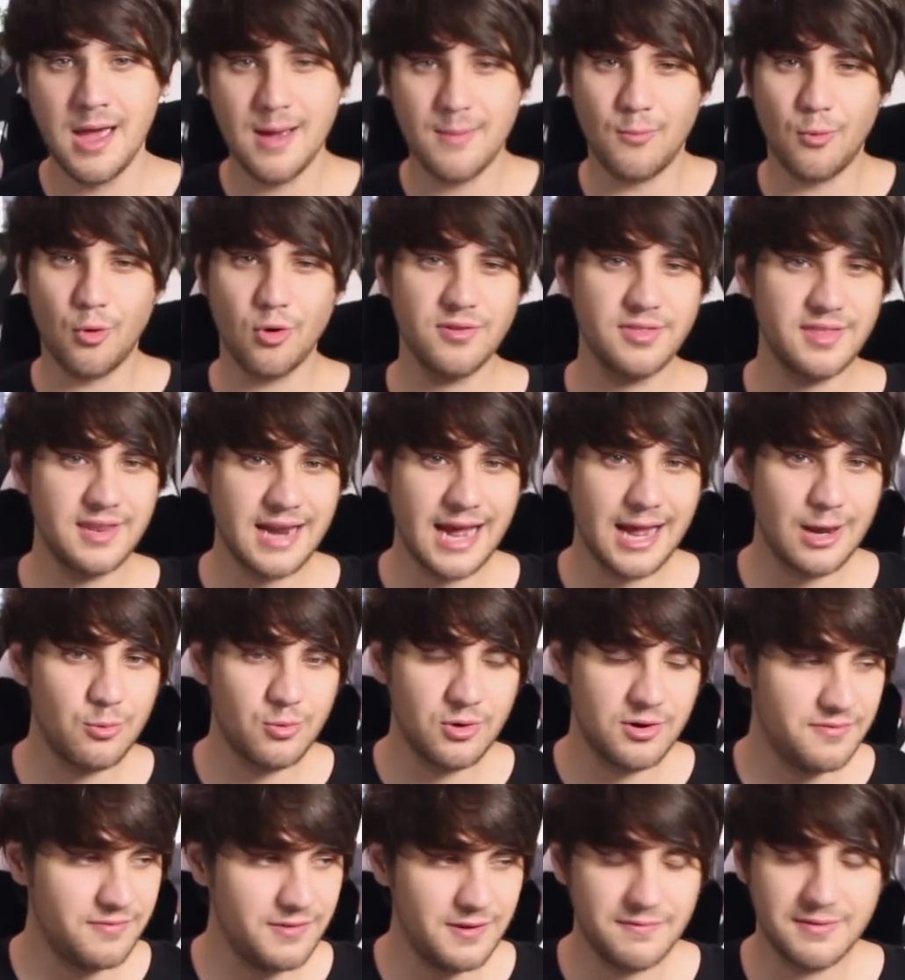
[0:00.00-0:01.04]
more than I
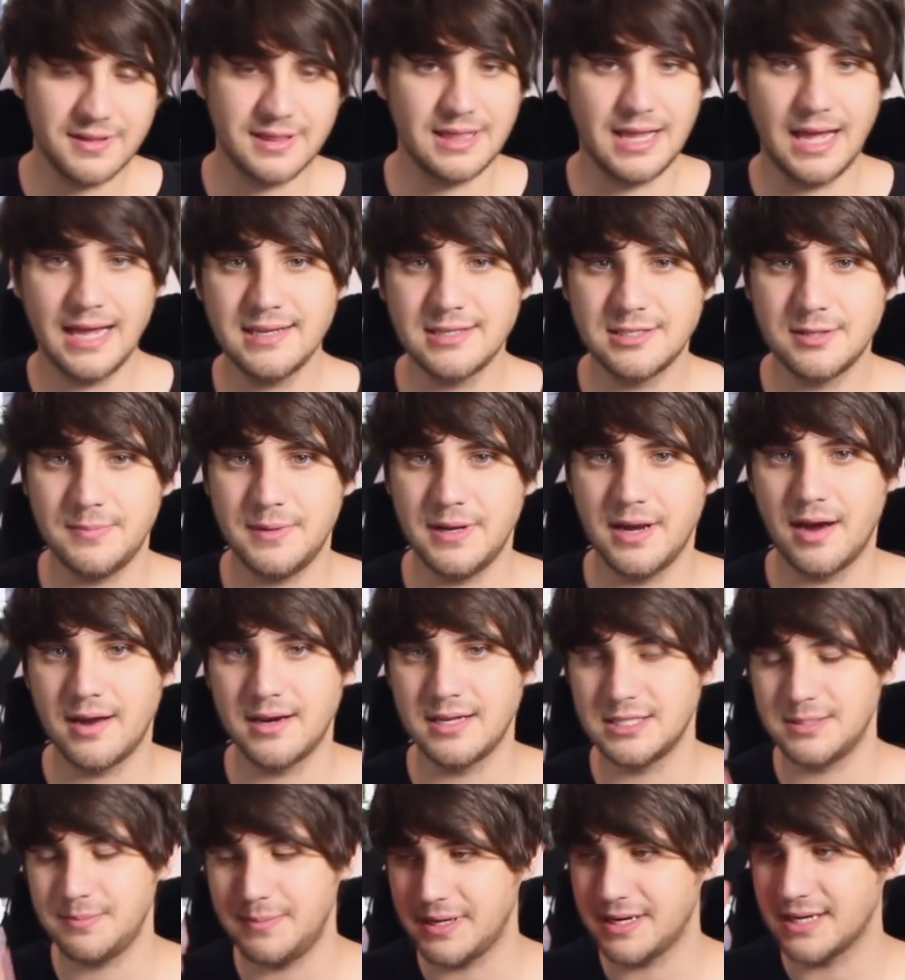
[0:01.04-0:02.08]
would have even liked, to be
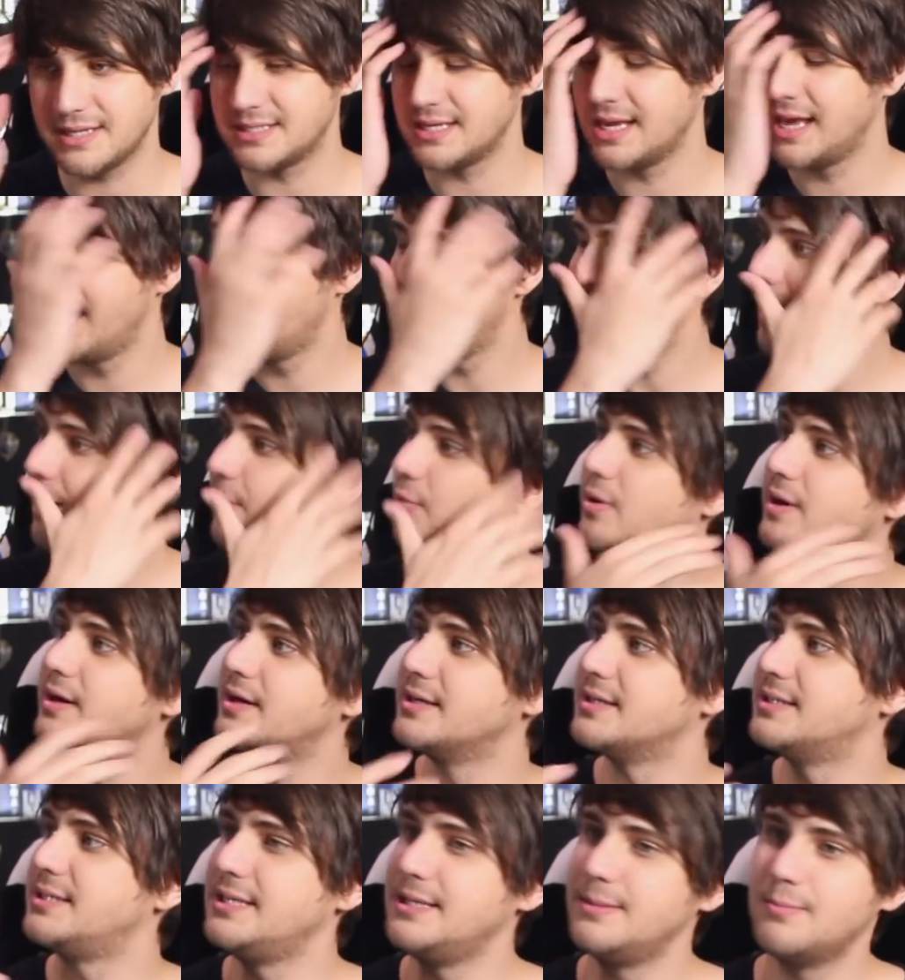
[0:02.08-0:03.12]
honest, because I wanted
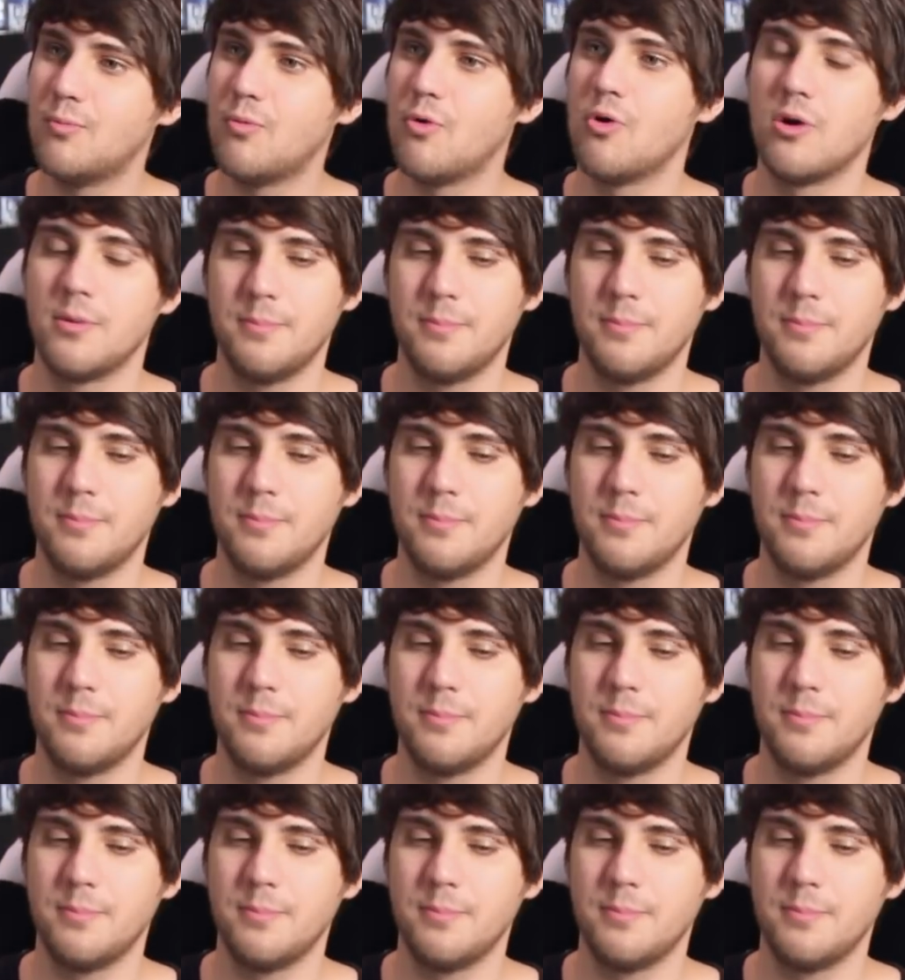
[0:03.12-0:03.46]
to see more